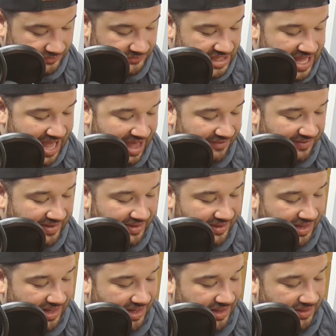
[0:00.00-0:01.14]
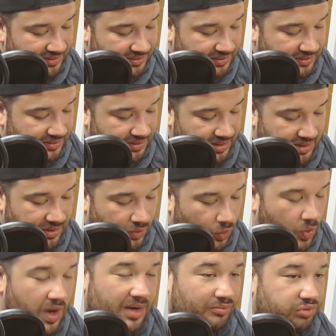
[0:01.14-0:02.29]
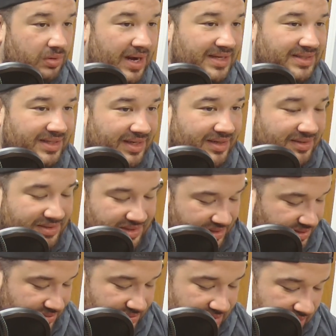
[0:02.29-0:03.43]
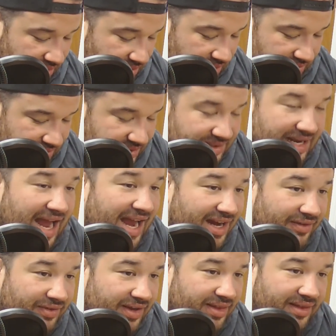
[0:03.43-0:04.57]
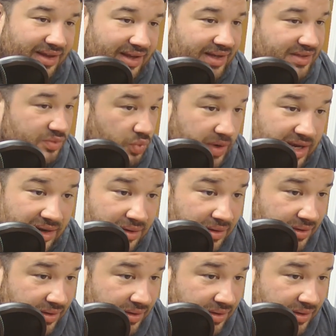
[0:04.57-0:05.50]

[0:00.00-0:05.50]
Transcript: having one president to decide everything is weird.